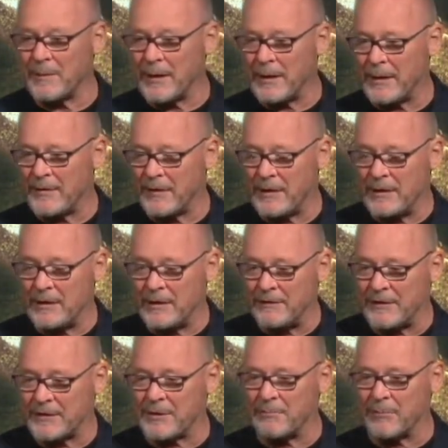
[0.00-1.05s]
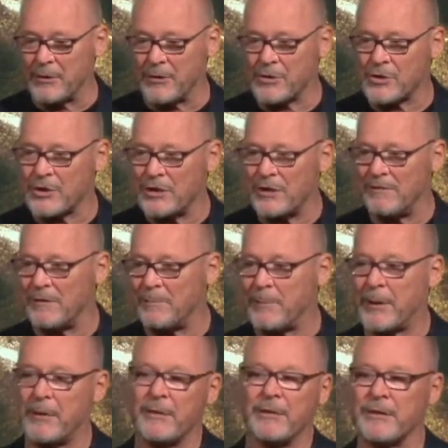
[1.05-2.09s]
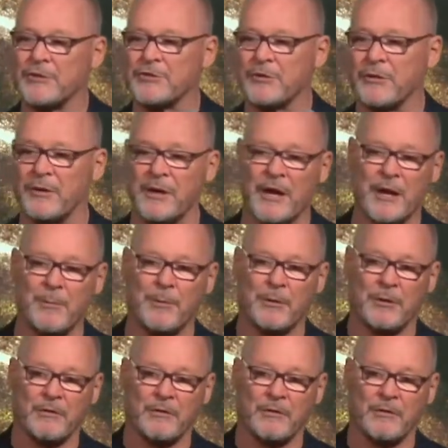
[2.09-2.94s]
Uh, they live at the mercy of a parent or a neighbor